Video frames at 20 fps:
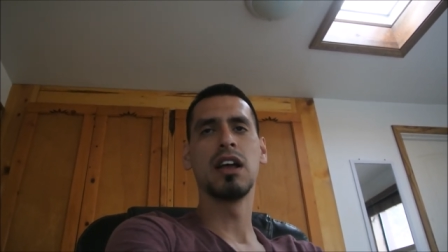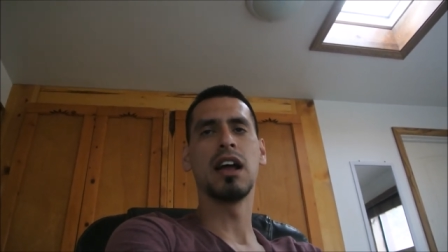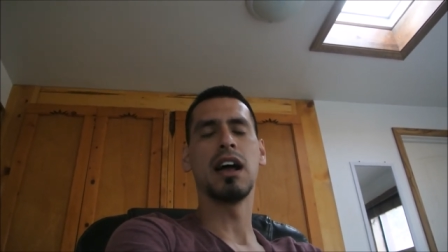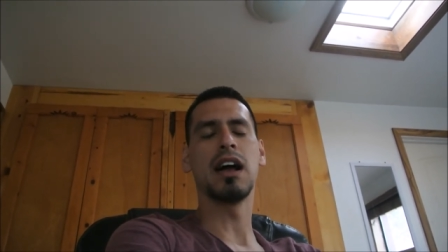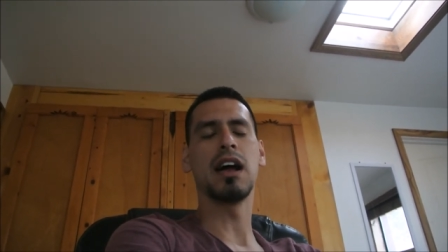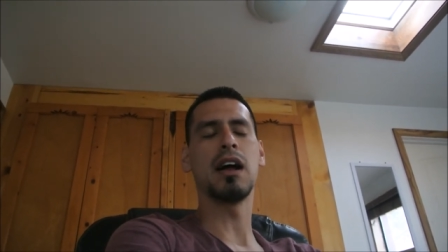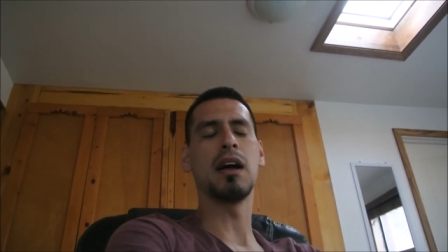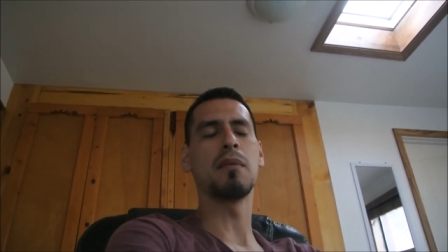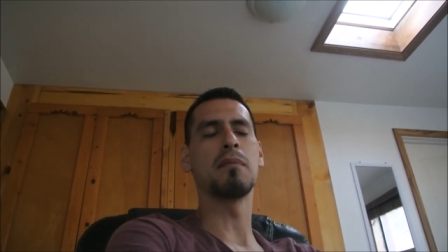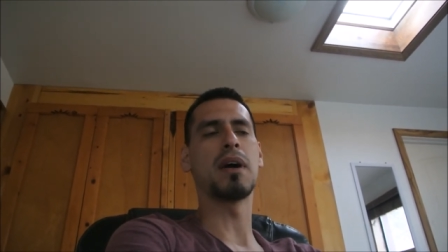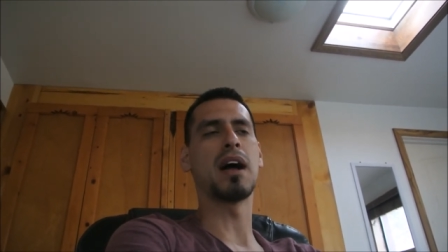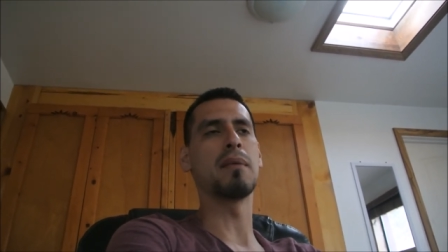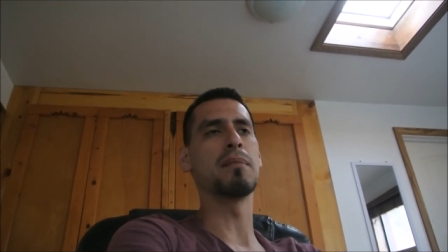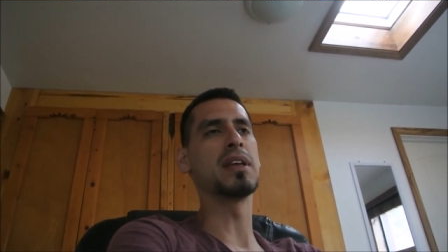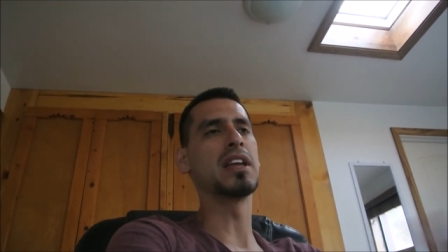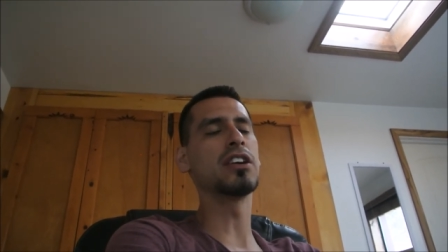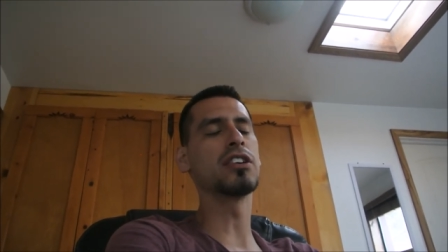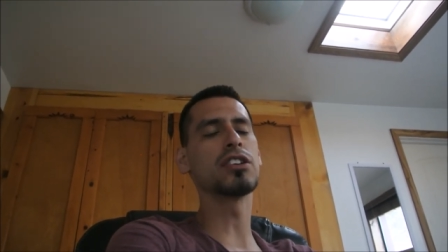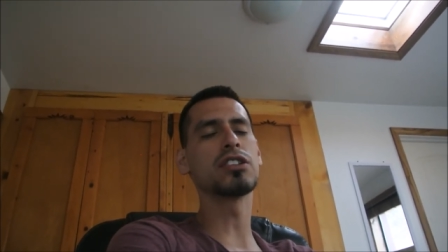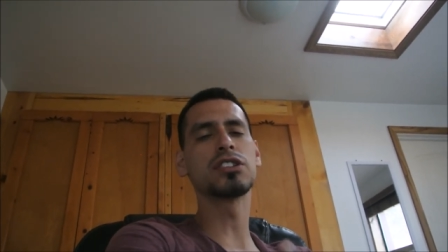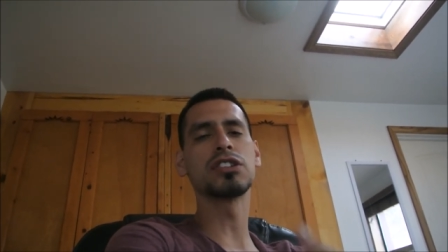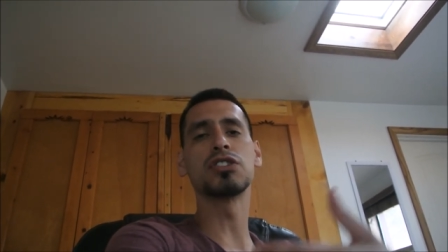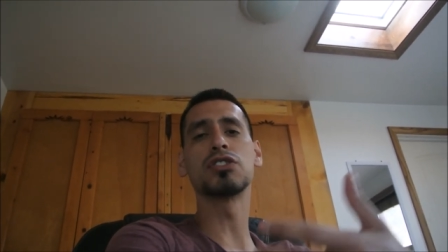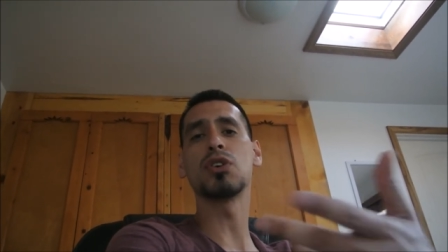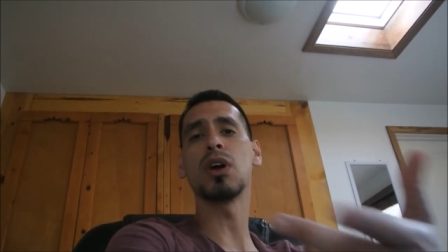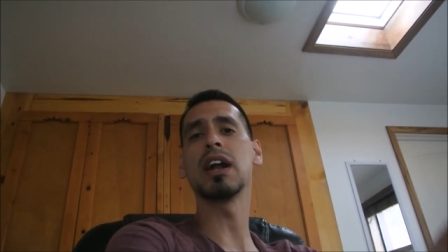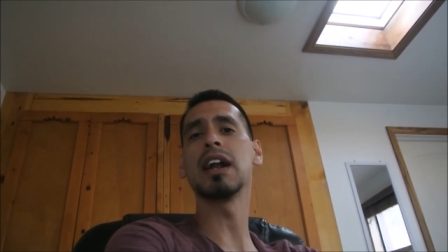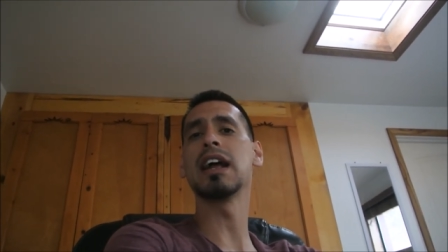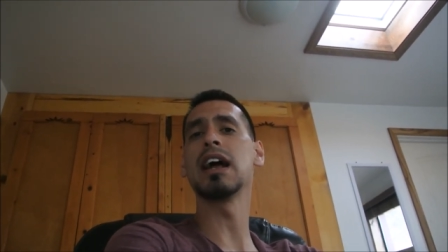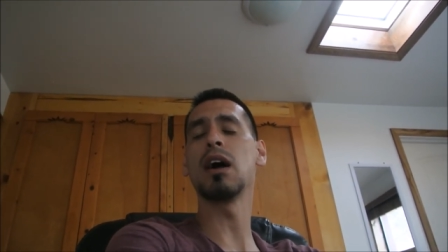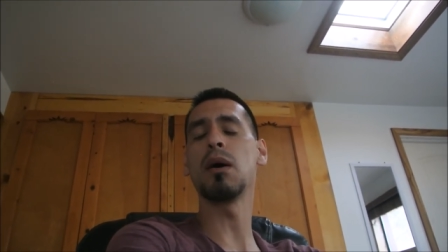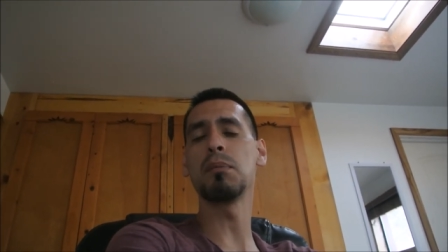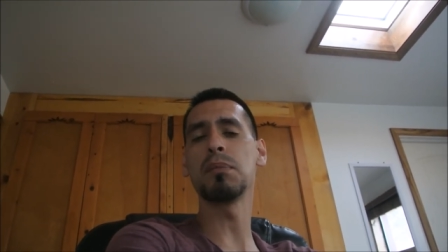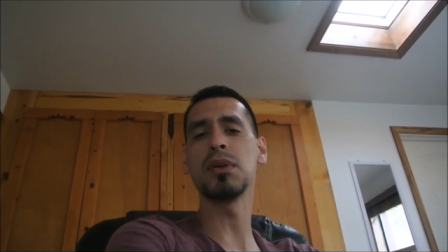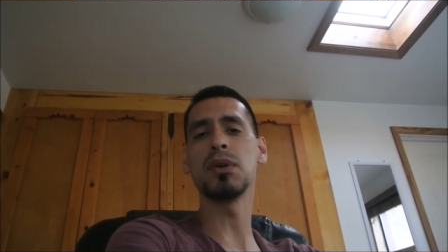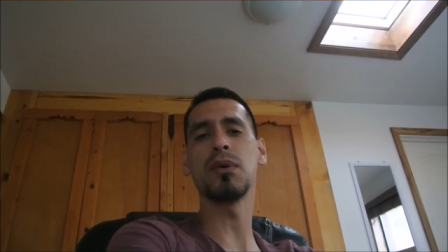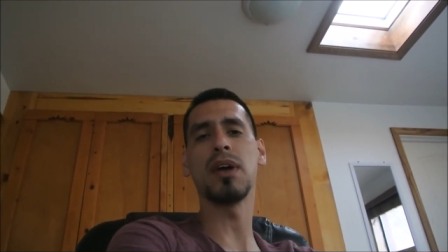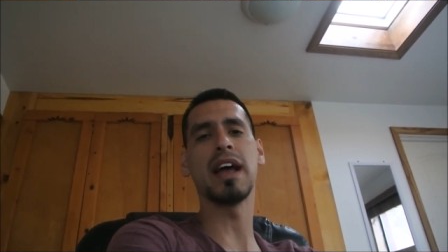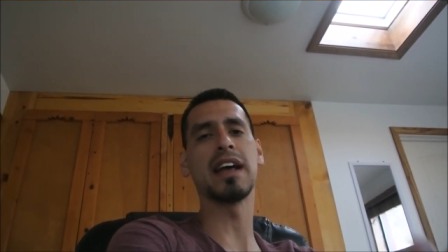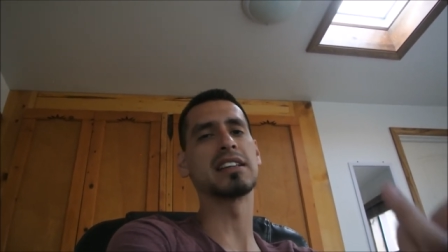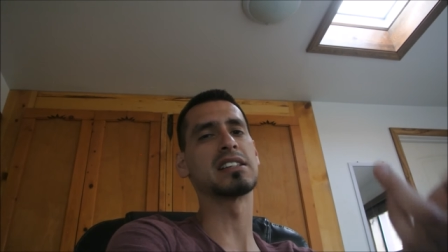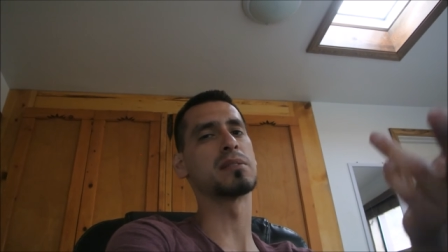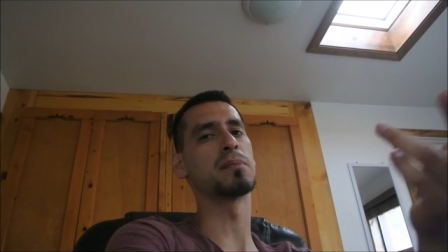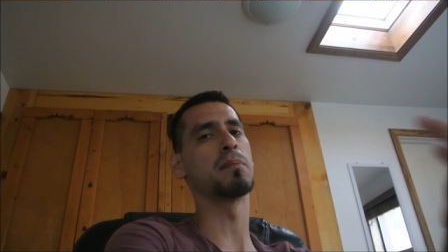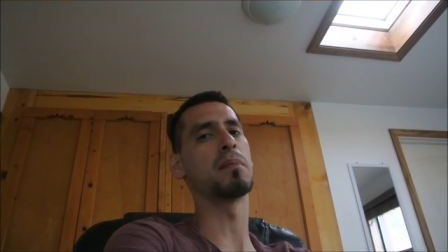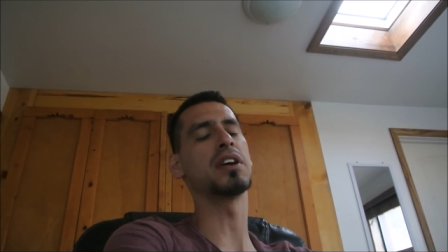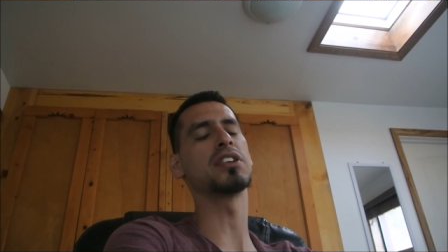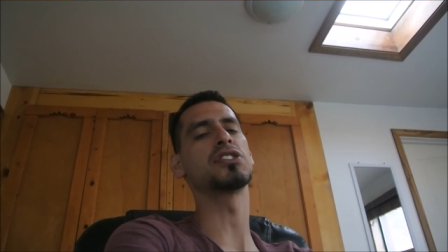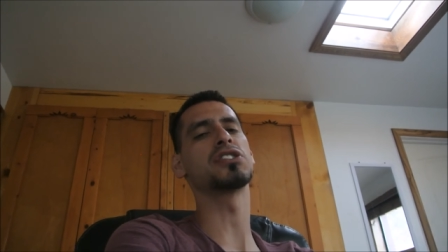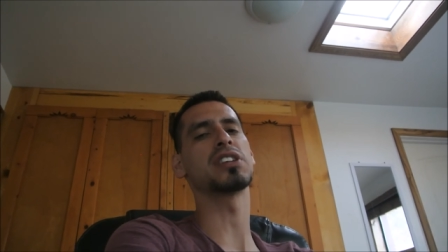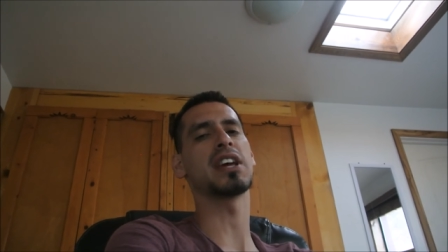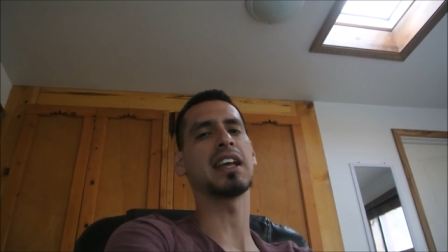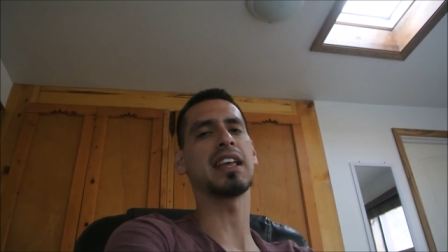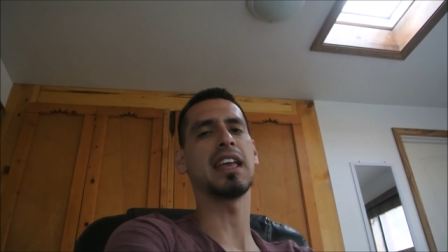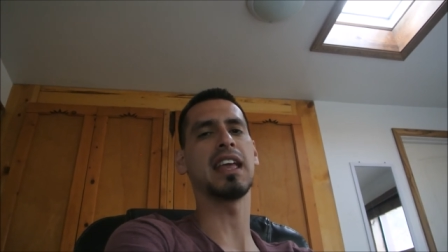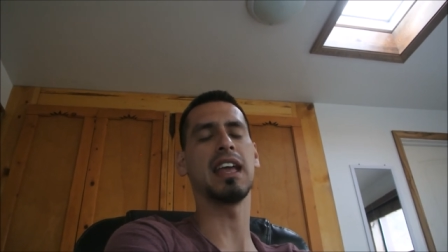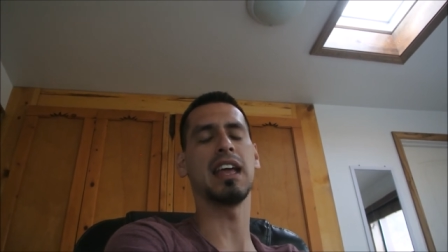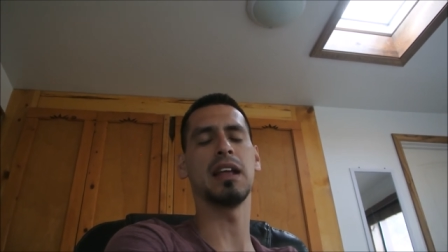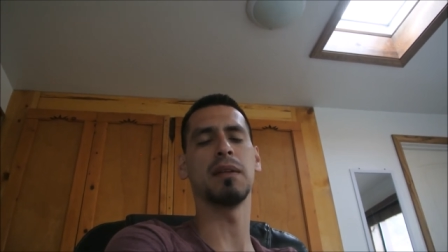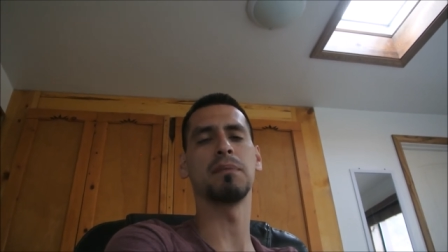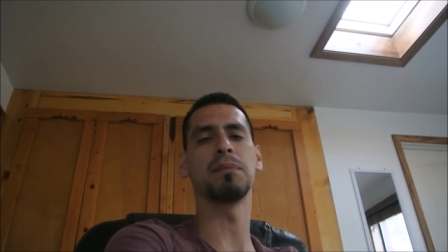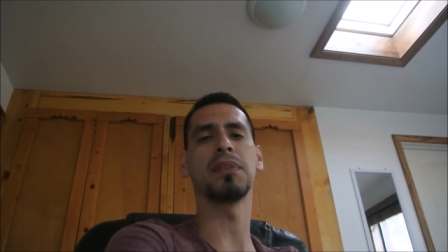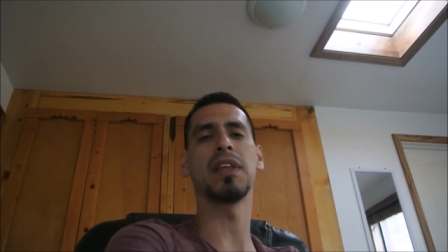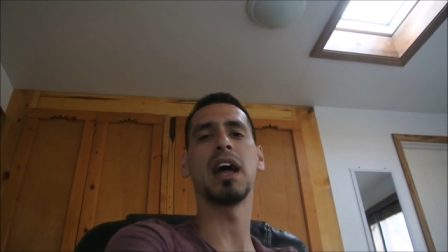Um, I'm here to try to help you as much as I can.